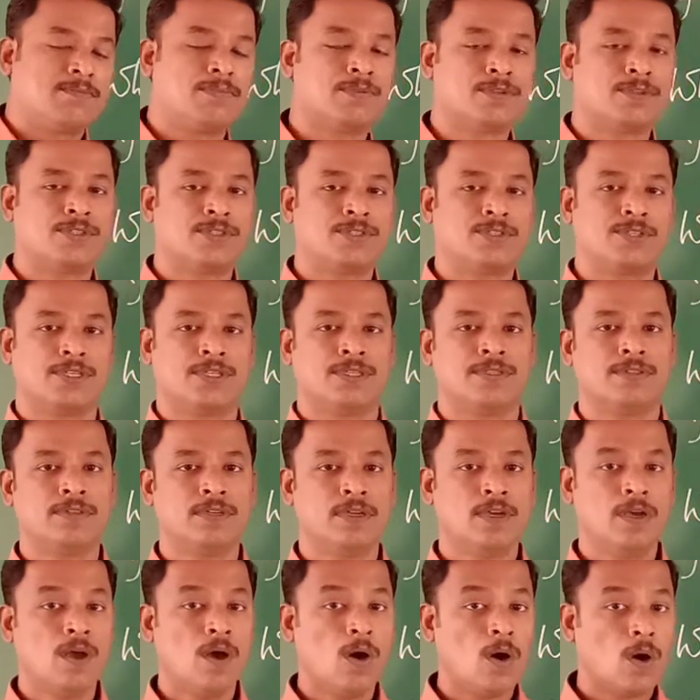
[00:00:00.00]
position
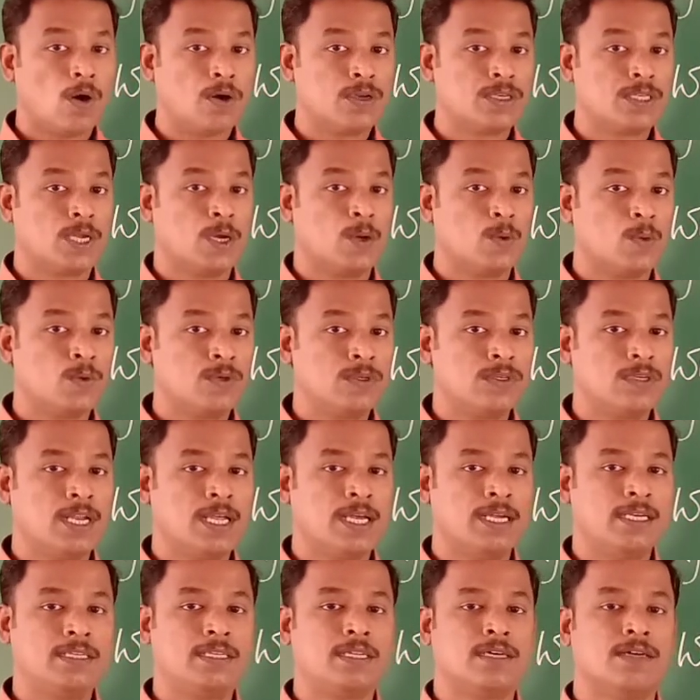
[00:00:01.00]
on a
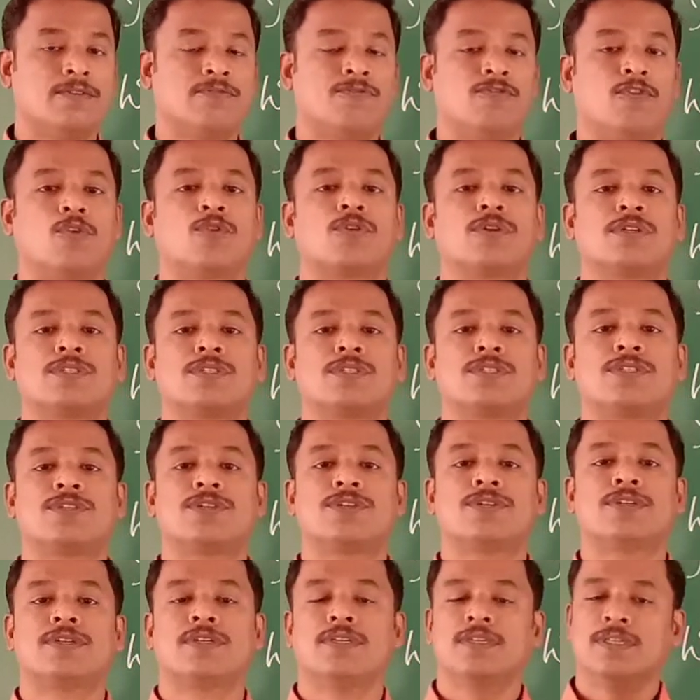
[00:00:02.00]
woodland
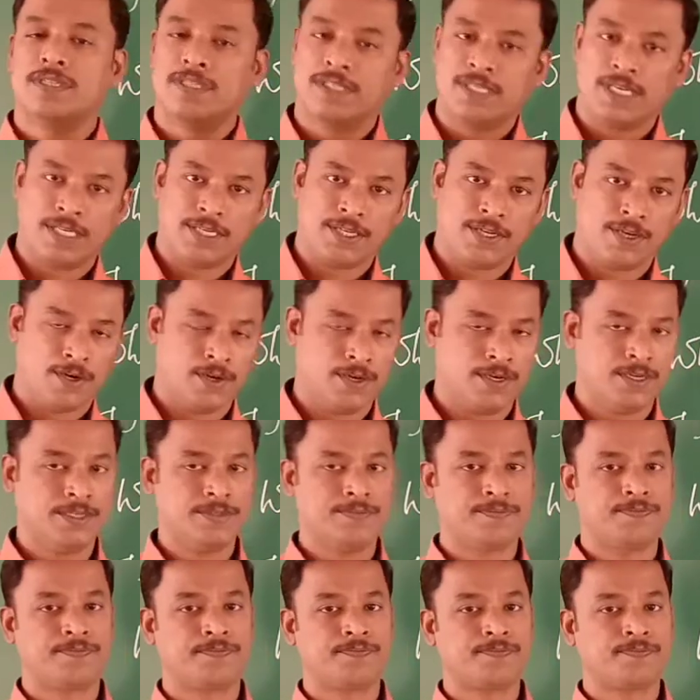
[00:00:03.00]
forested
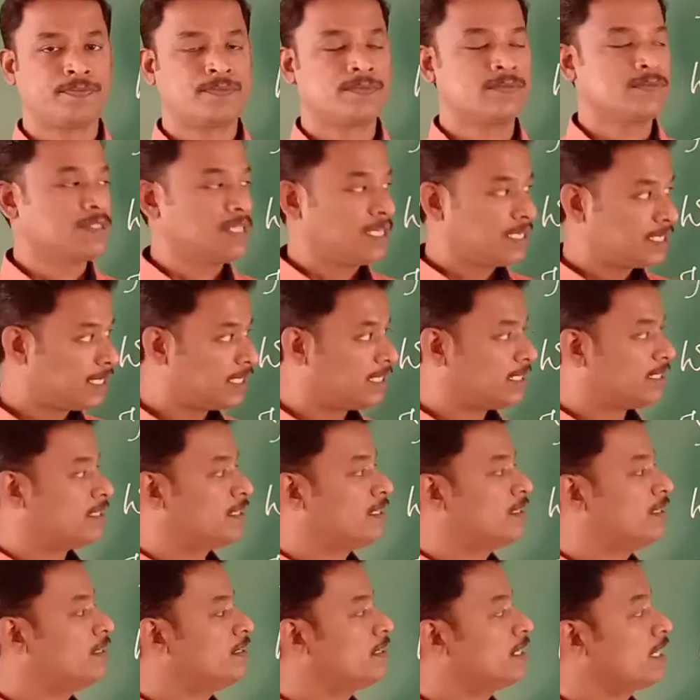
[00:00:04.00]
area, he
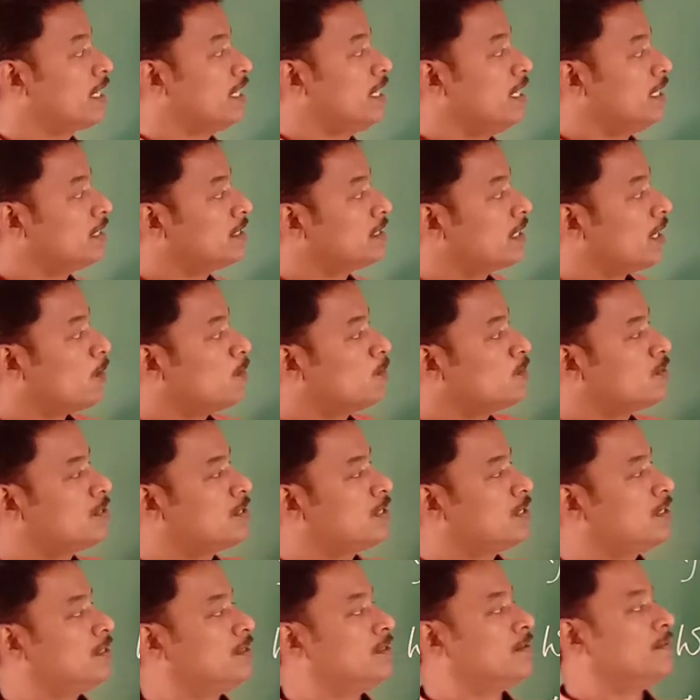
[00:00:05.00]
heard a
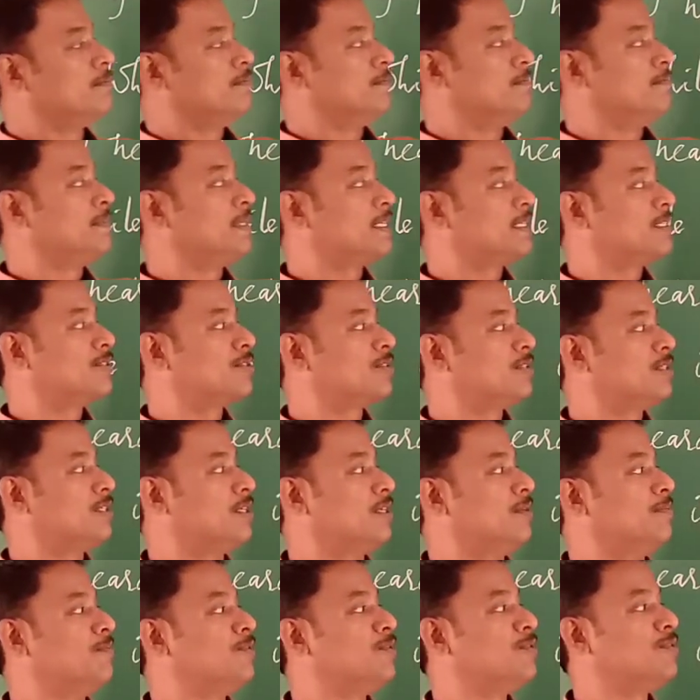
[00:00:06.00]
thousand mixed
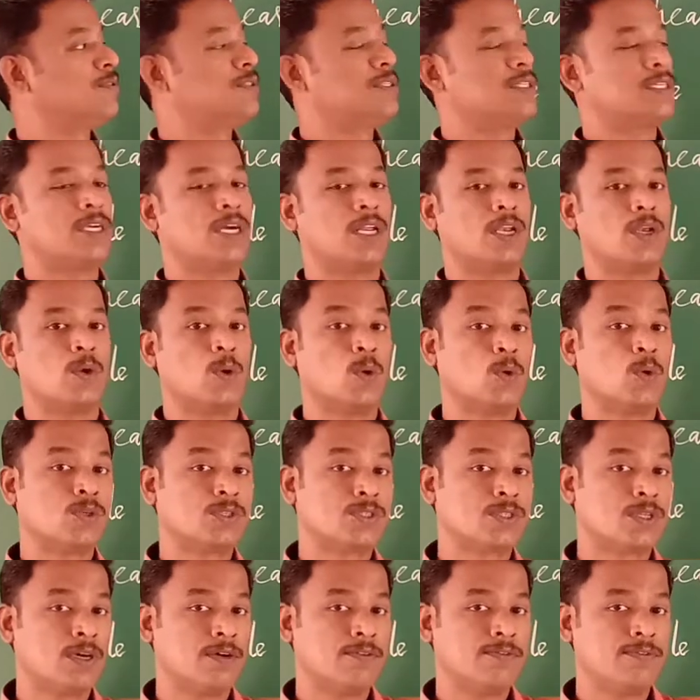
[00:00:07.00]
musical
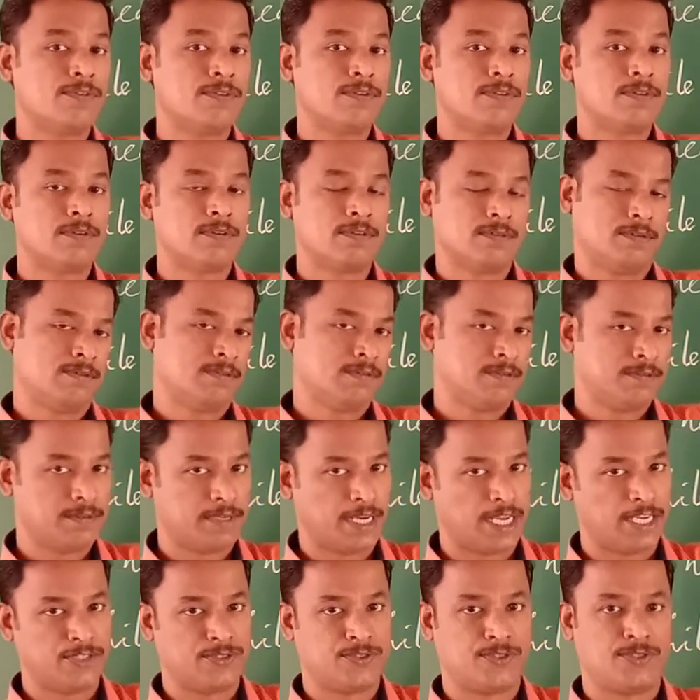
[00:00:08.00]
notes of
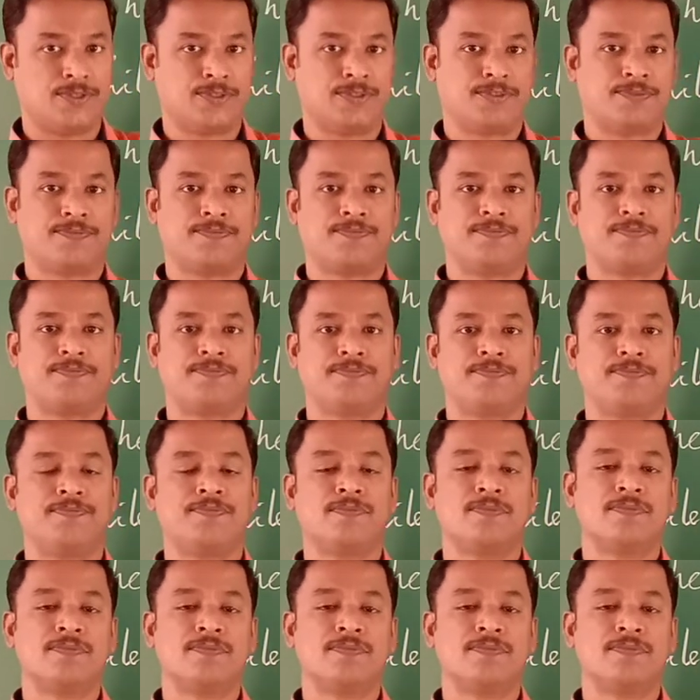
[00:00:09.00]
nature.